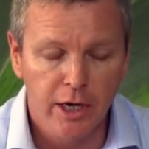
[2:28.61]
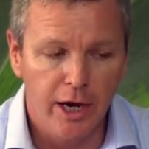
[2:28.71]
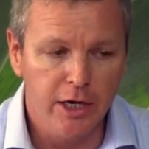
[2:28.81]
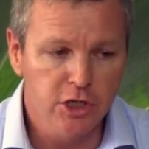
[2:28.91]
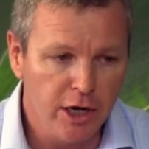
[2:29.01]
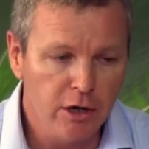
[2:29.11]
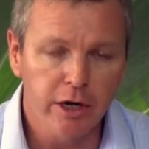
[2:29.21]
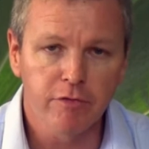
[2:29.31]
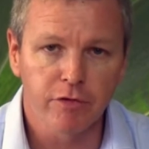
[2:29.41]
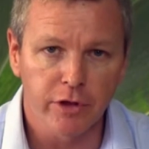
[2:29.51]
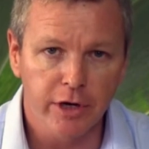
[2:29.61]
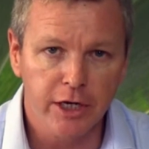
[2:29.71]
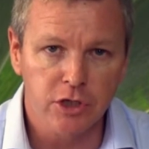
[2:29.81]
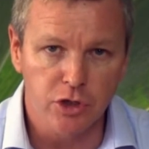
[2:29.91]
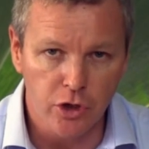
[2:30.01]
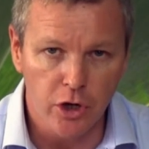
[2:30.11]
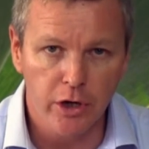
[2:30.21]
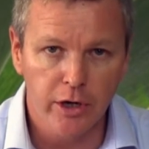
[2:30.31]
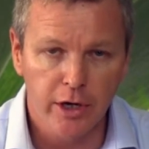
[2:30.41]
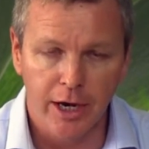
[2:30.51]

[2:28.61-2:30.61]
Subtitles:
and generally for the next year,